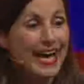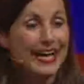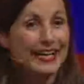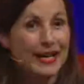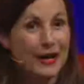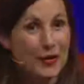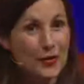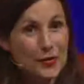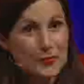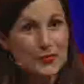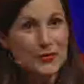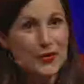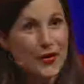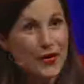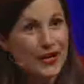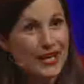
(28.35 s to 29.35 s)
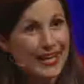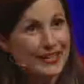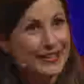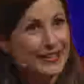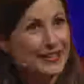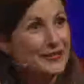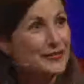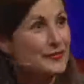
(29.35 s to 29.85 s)
And I hope you all had
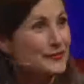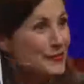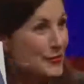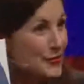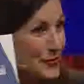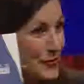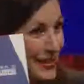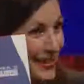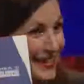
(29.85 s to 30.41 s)
a look